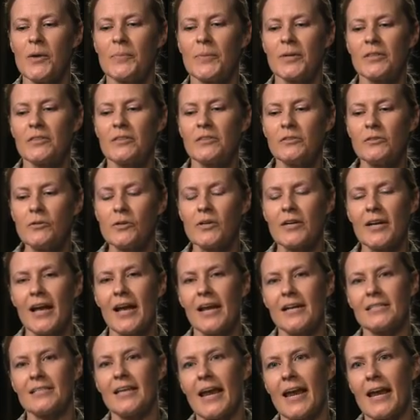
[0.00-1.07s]
But the Lord
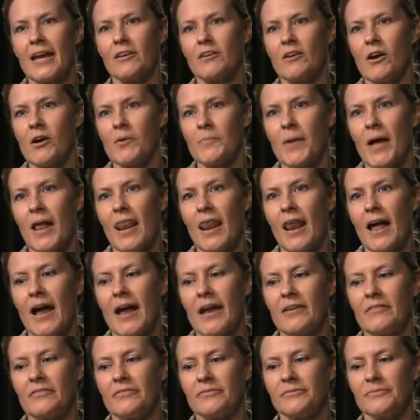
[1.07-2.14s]
had his hand on my
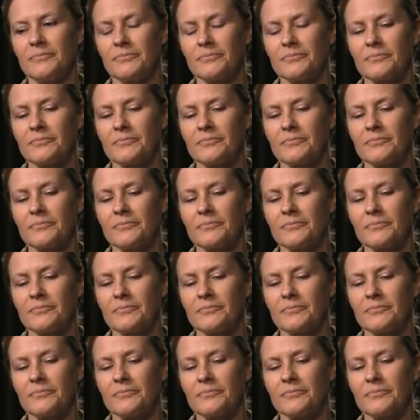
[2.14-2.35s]
life.